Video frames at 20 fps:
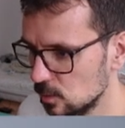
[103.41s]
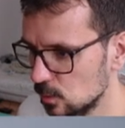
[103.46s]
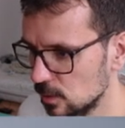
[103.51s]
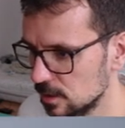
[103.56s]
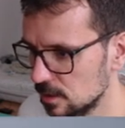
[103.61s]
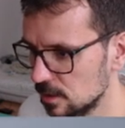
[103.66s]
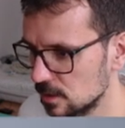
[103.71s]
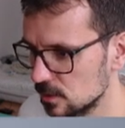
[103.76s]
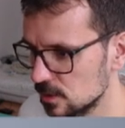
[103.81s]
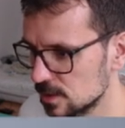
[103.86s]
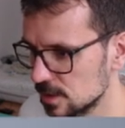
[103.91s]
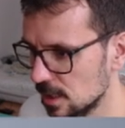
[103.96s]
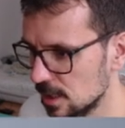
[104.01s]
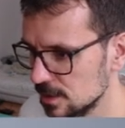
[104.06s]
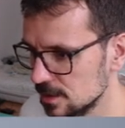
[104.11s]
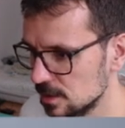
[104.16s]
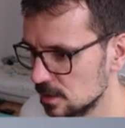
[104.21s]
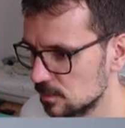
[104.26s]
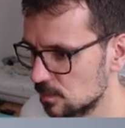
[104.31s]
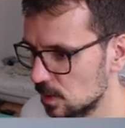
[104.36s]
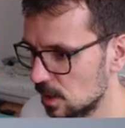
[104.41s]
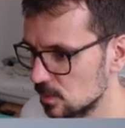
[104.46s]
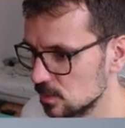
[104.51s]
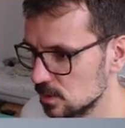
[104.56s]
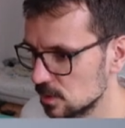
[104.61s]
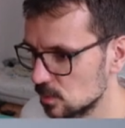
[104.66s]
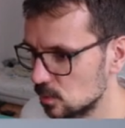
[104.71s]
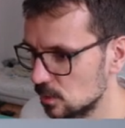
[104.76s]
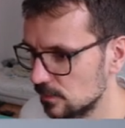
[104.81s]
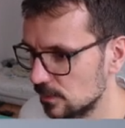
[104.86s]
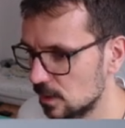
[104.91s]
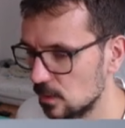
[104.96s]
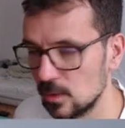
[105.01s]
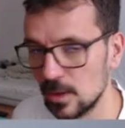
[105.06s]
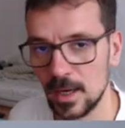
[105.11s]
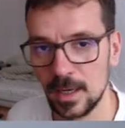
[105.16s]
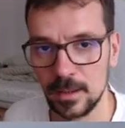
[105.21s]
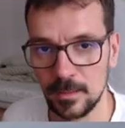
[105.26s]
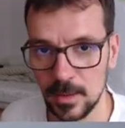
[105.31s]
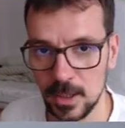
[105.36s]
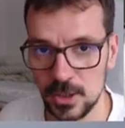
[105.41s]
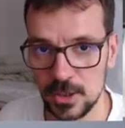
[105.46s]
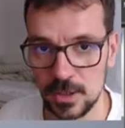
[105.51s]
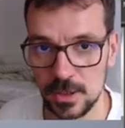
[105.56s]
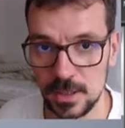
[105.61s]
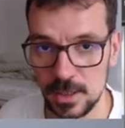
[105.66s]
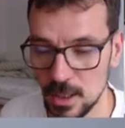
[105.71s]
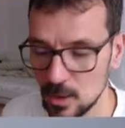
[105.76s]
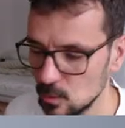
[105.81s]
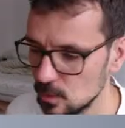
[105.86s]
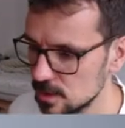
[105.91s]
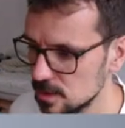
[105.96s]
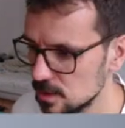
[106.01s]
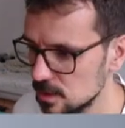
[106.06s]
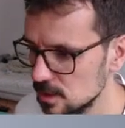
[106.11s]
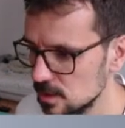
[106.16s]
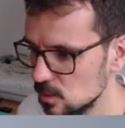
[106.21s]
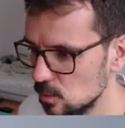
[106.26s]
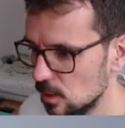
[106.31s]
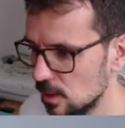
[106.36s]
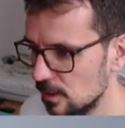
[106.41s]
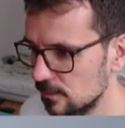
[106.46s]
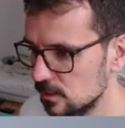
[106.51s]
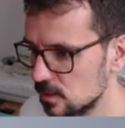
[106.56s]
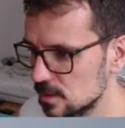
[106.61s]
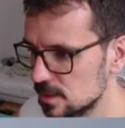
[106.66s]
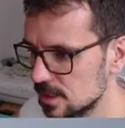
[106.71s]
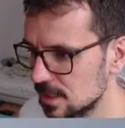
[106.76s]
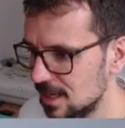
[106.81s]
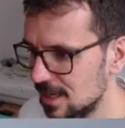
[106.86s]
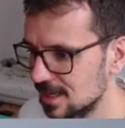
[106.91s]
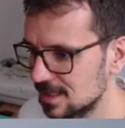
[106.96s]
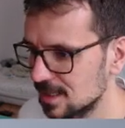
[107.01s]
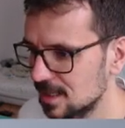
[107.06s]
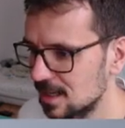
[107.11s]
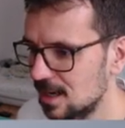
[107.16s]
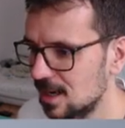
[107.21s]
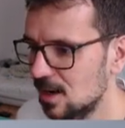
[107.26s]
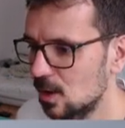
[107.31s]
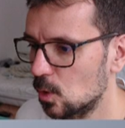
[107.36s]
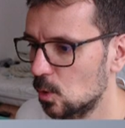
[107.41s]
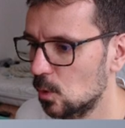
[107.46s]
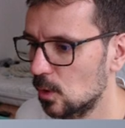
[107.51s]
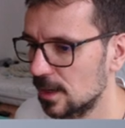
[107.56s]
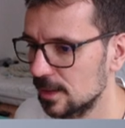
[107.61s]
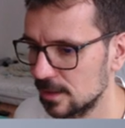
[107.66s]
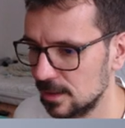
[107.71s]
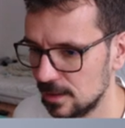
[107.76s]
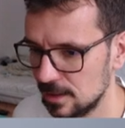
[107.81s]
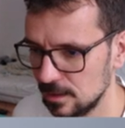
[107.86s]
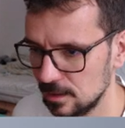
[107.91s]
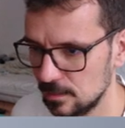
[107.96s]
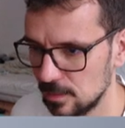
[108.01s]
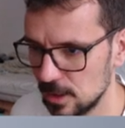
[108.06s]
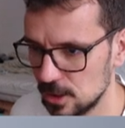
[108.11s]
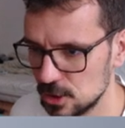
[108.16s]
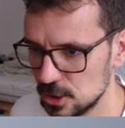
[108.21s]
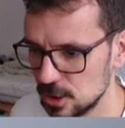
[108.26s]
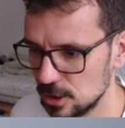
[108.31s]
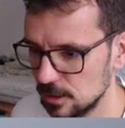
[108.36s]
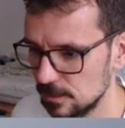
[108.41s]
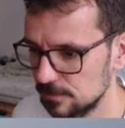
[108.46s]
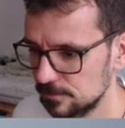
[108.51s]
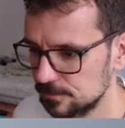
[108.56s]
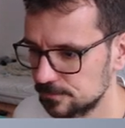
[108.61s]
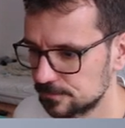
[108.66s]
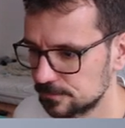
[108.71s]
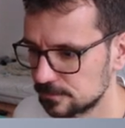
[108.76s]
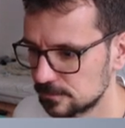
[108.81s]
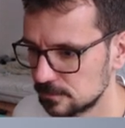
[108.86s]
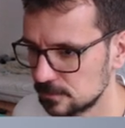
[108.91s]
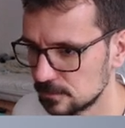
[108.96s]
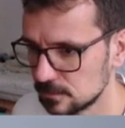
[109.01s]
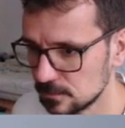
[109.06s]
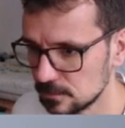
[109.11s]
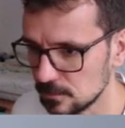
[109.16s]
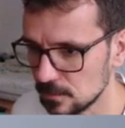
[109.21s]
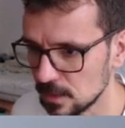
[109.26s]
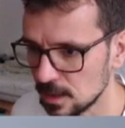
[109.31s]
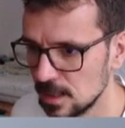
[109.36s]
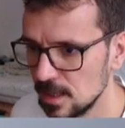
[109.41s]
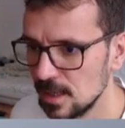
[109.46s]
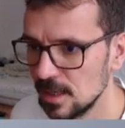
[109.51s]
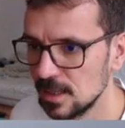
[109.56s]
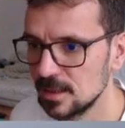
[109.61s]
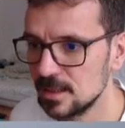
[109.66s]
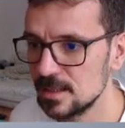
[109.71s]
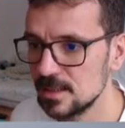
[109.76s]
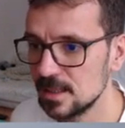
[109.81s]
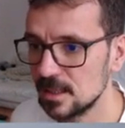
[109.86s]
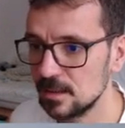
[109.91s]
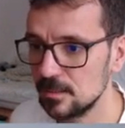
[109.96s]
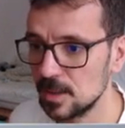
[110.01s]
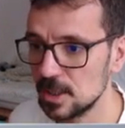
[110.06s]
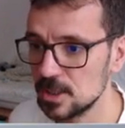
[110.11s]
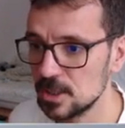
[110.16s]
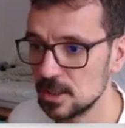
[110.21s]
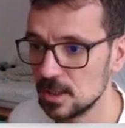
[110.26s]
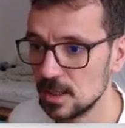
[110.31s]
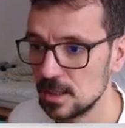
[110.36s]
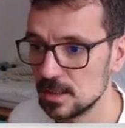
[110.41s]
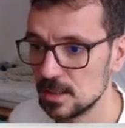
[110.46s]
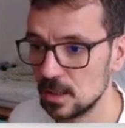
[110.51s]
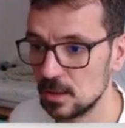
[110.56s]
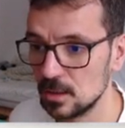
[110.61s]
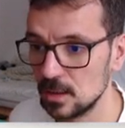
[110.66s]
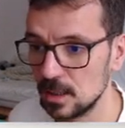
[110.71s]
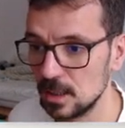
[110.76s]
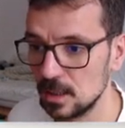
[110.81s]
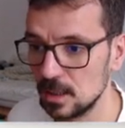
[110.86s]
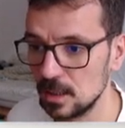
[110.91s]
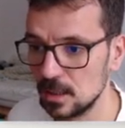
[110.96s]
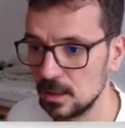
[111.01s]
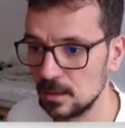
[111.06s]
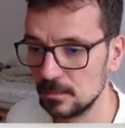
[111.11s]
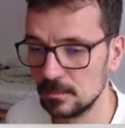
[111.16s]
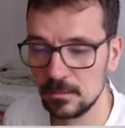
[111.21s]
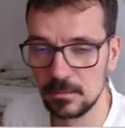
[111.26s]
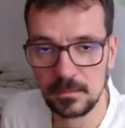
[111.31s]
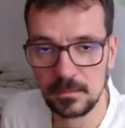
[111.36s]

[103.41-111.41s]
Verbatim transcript: when there is asset browser with our animation sequences, we have to select run animation. This animation has only